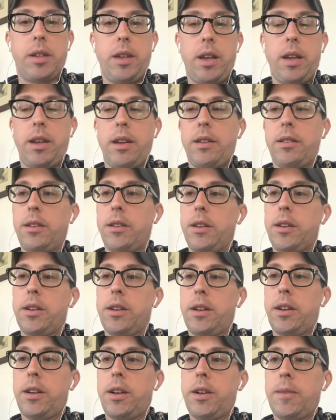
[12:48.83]
And
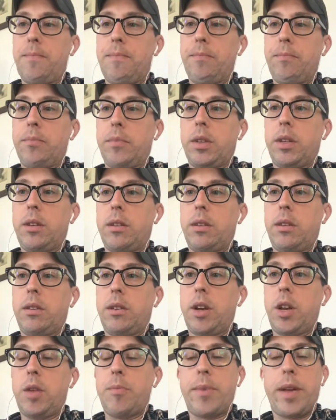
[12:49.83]

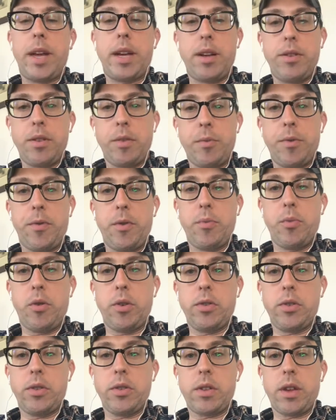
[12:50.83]
cutting back on some of your
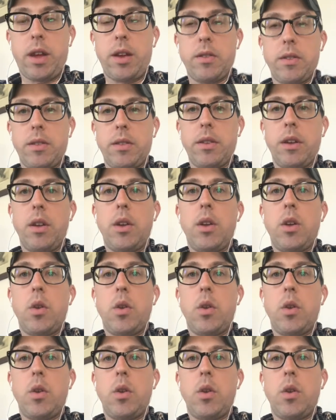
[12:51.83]
portion sizes